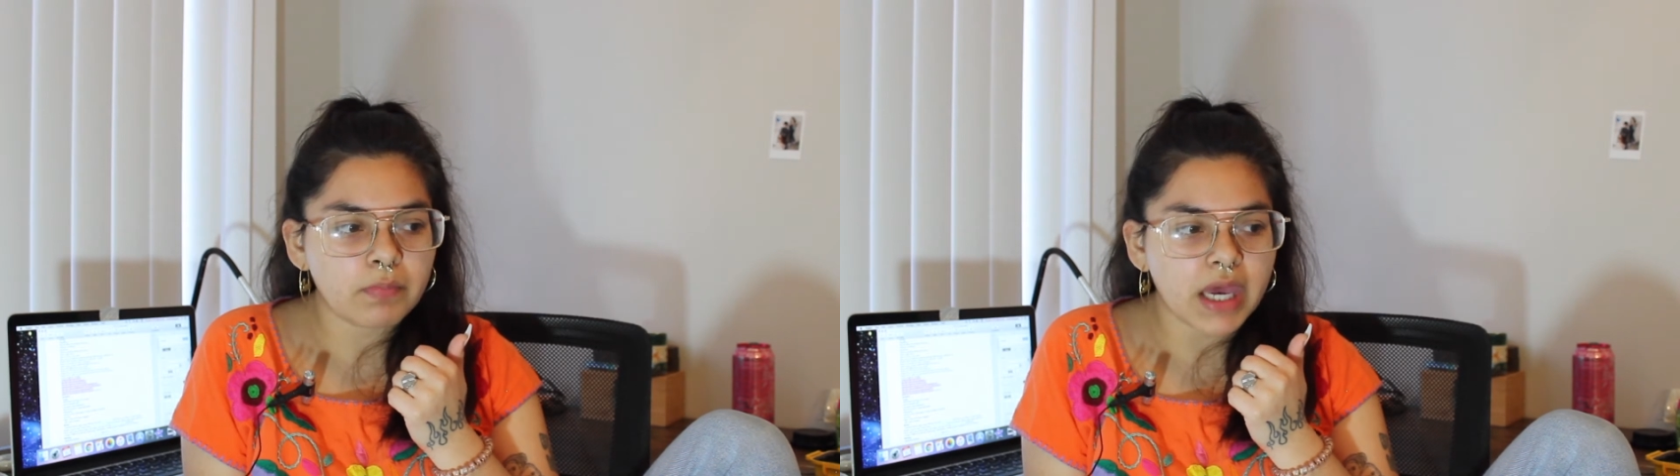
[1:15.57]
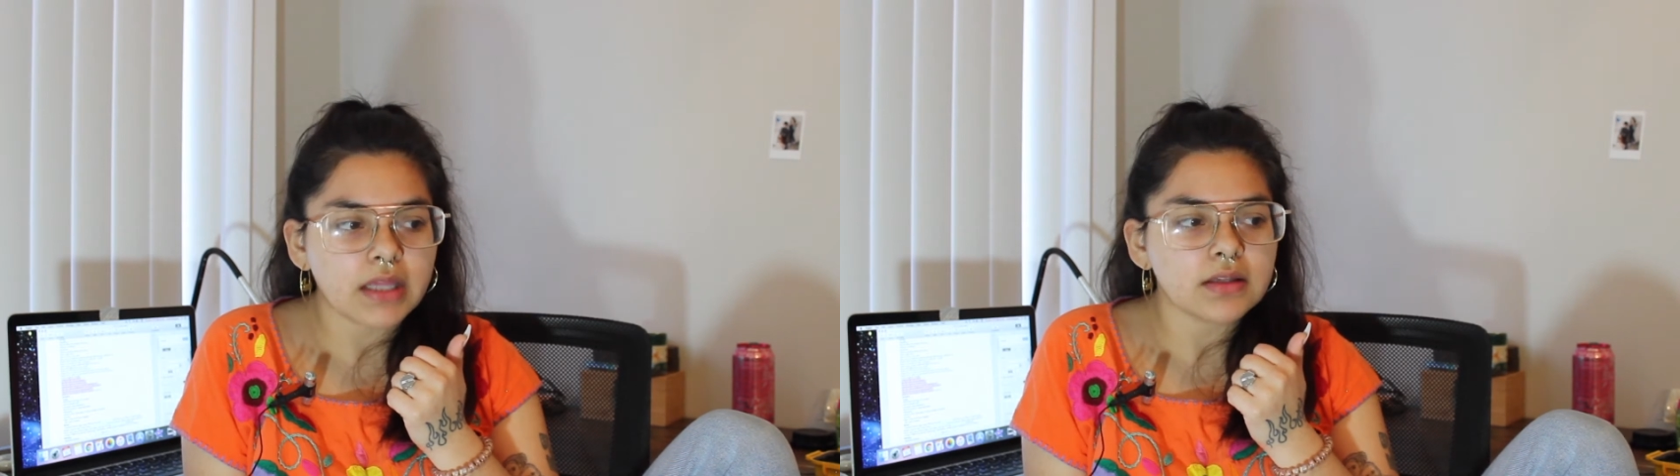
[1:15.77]

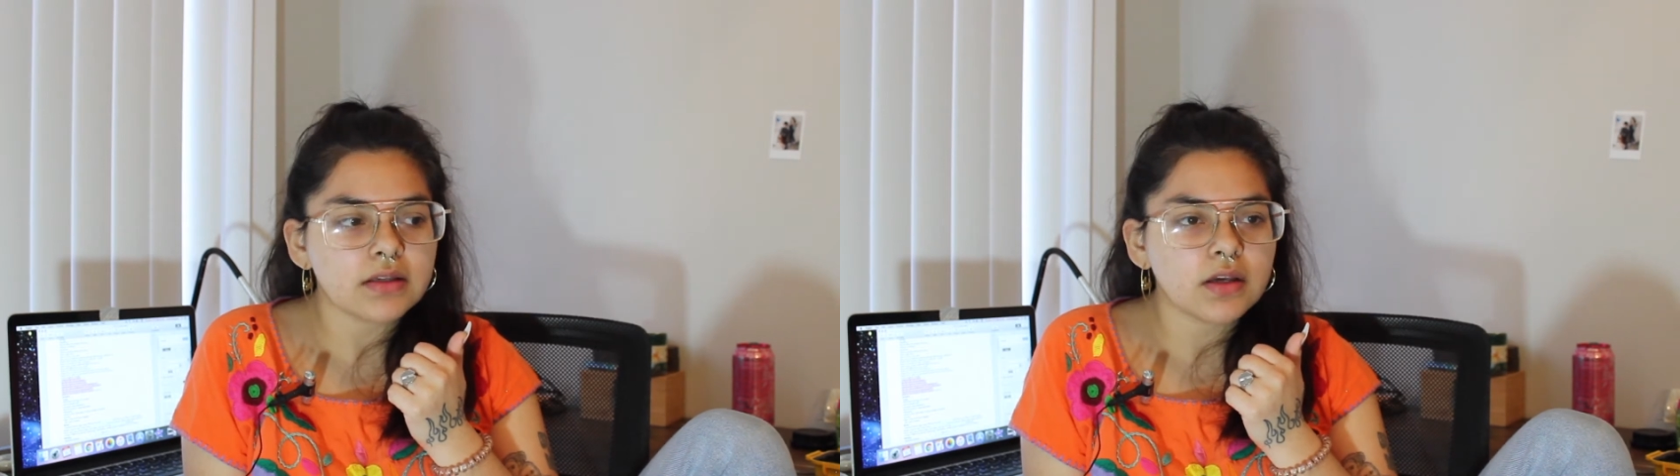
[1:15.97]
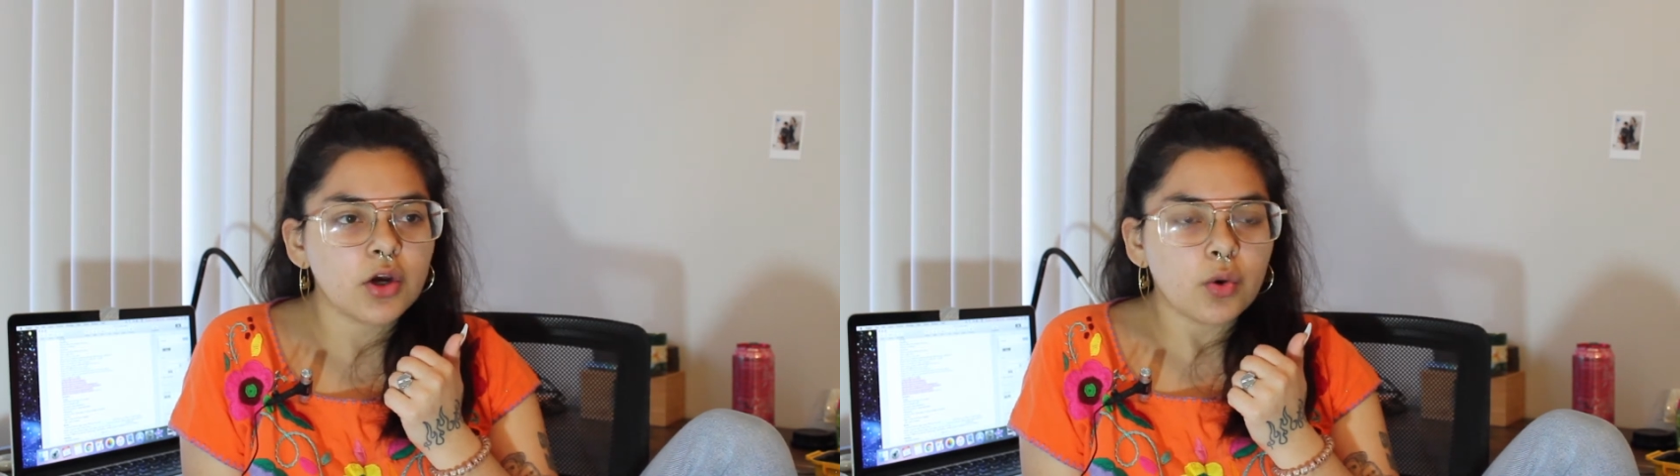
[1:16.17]

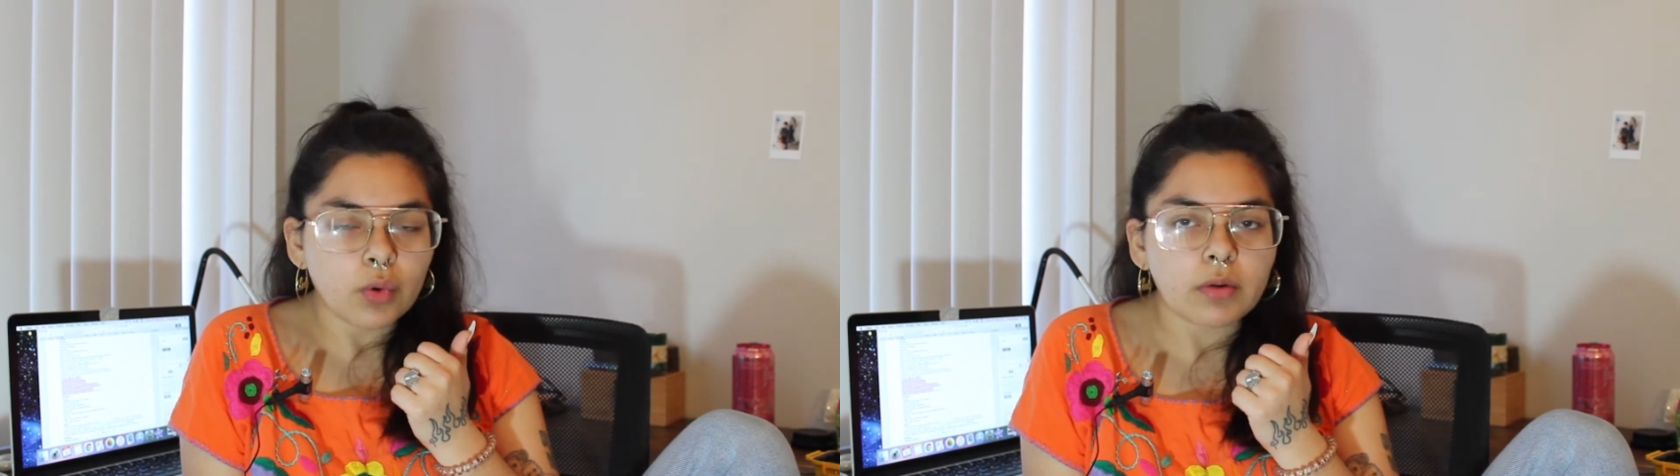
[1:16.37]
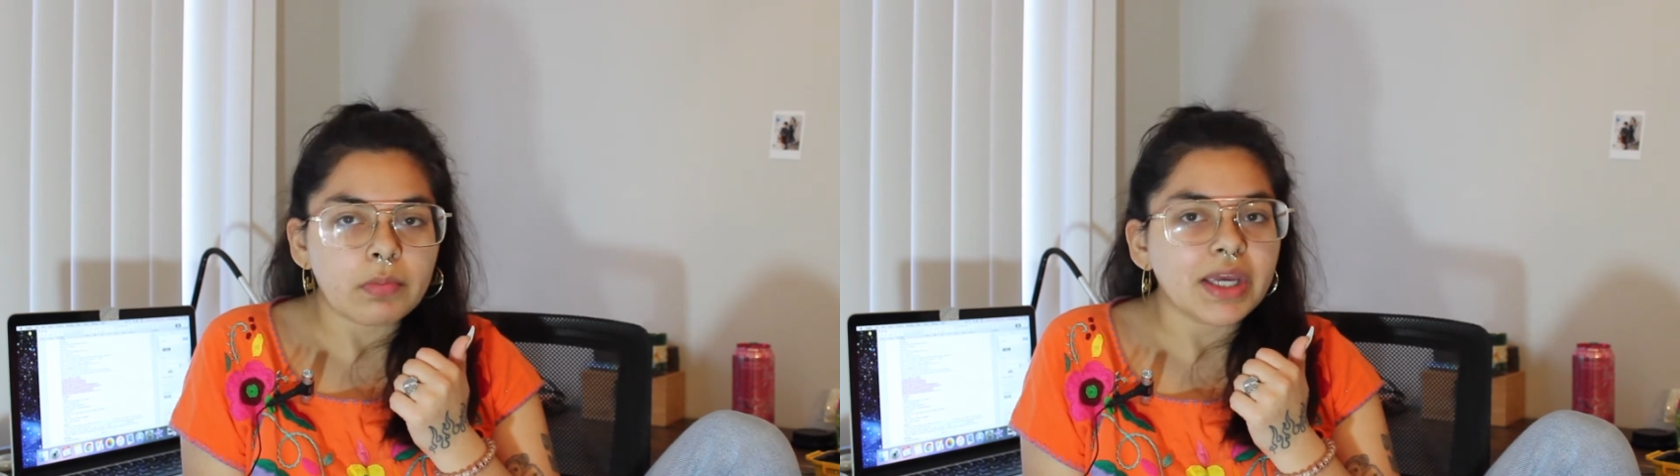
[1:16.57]
pets
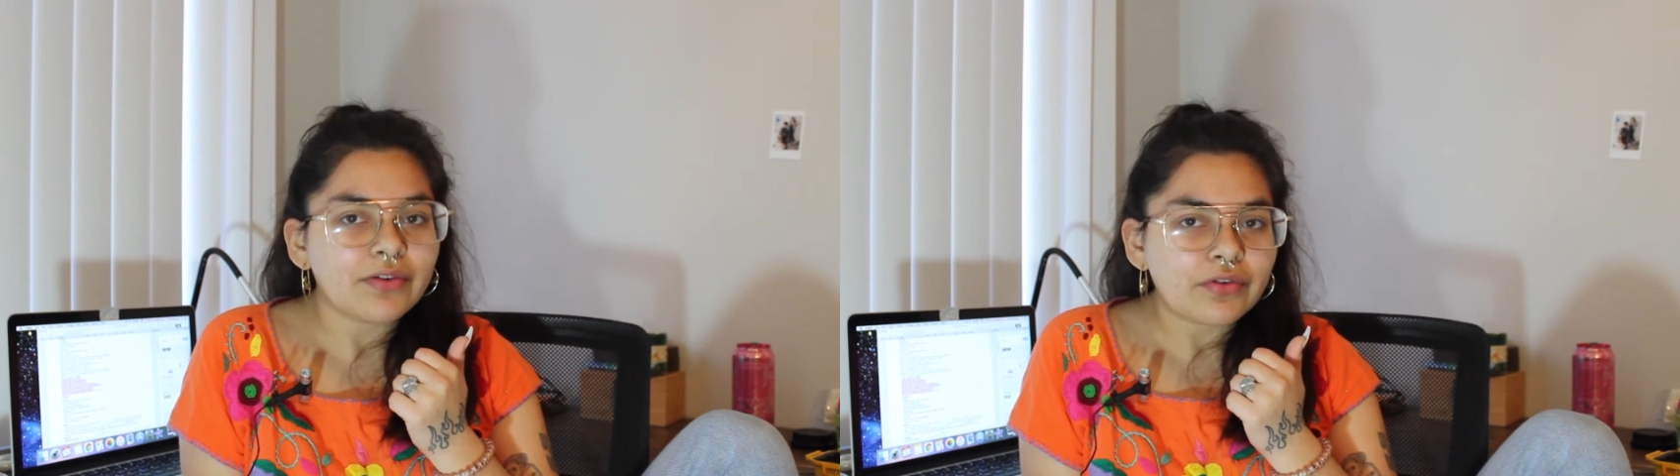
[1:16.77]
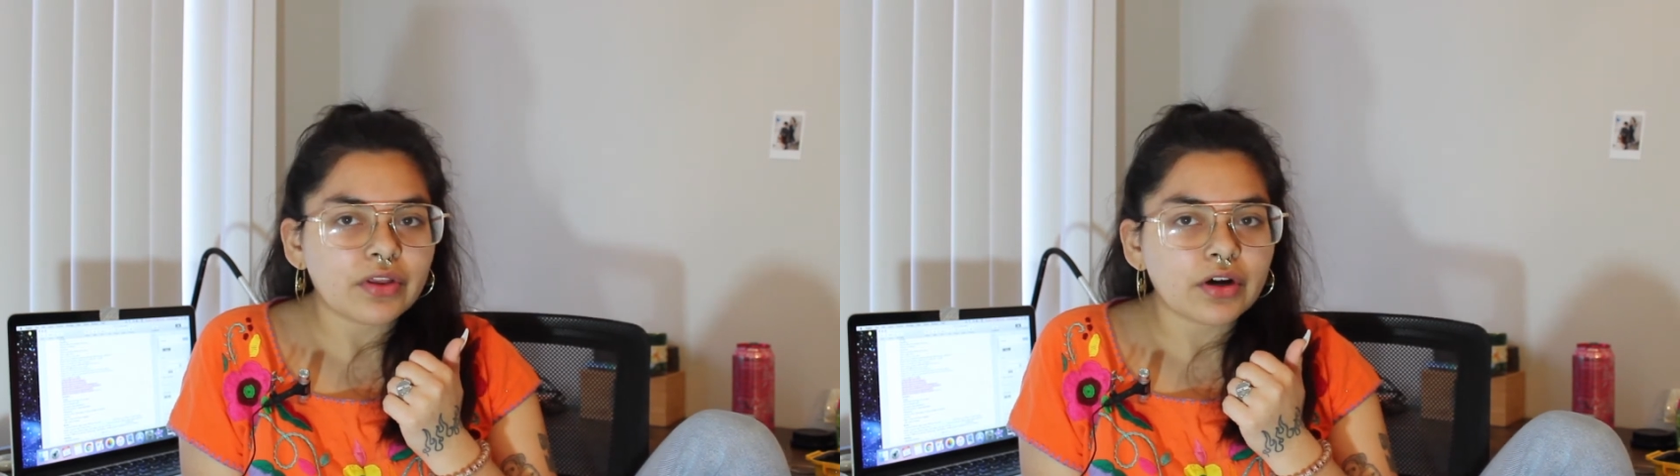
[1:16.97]
were
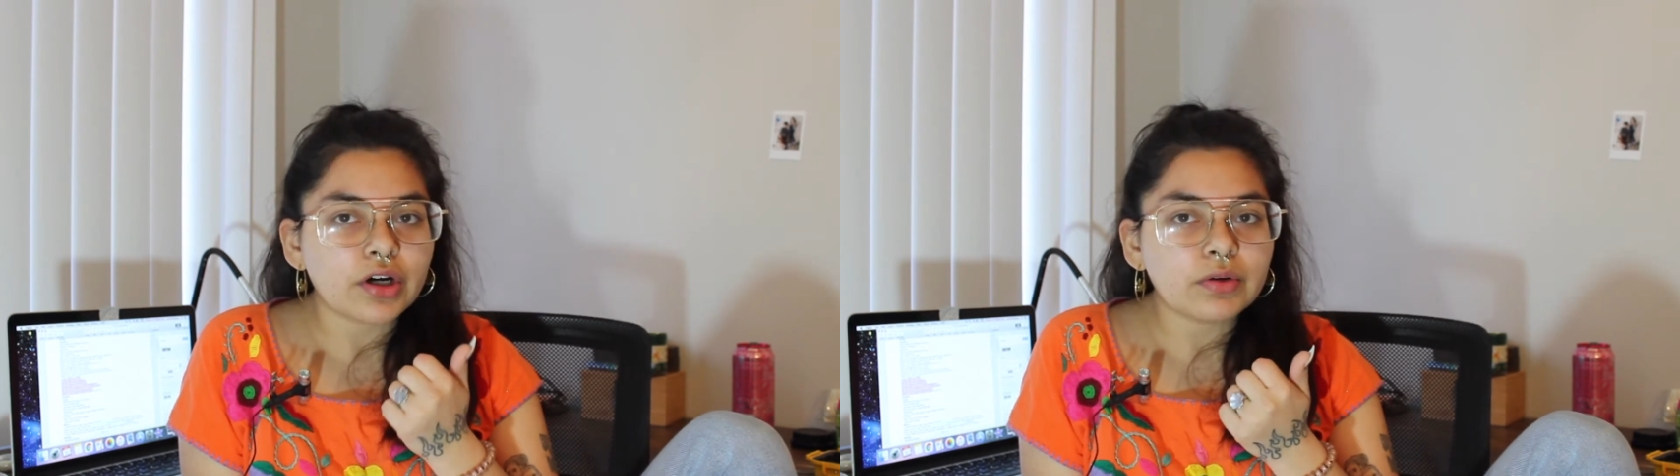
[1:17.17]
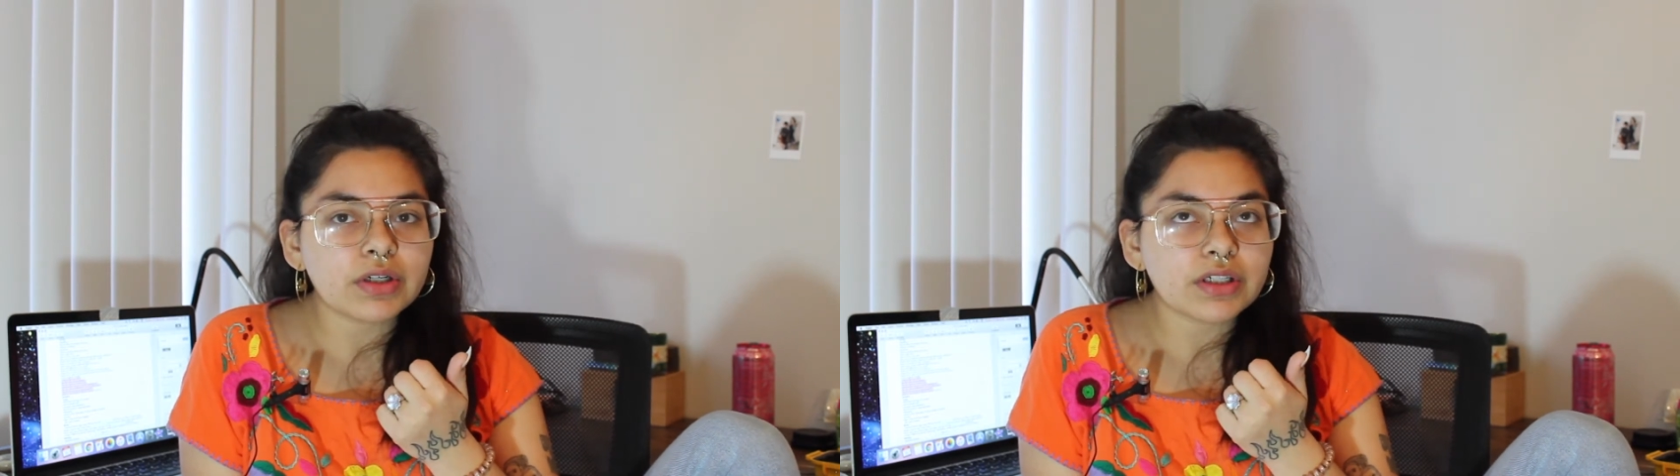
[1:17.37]
made for
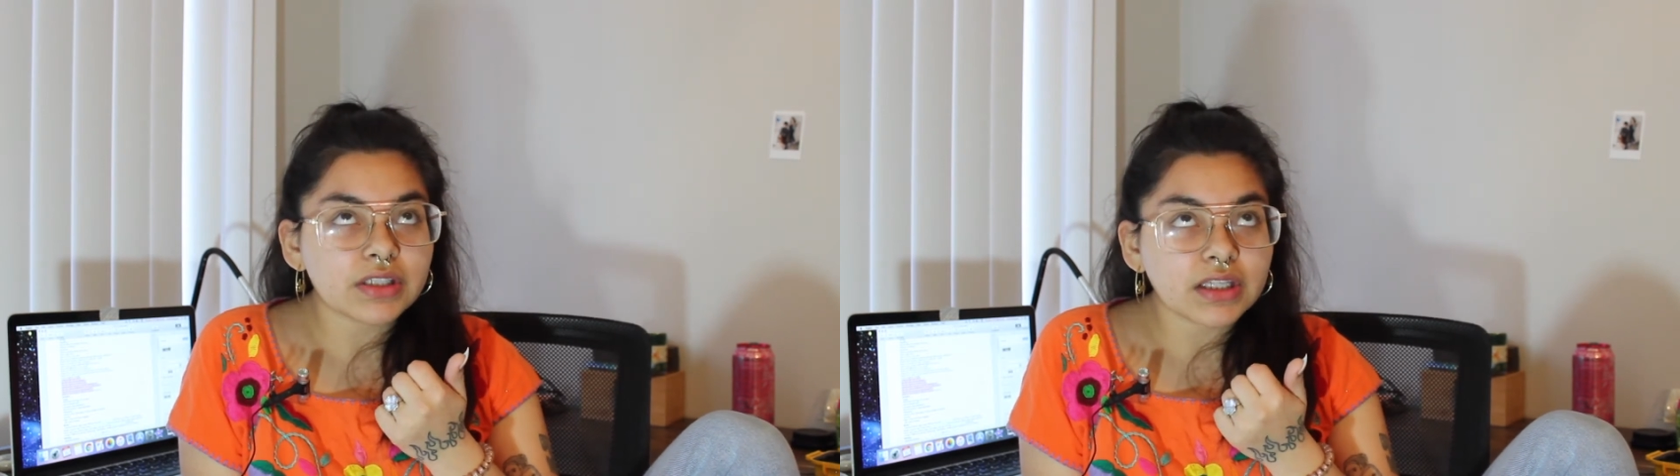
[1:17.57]
their owners.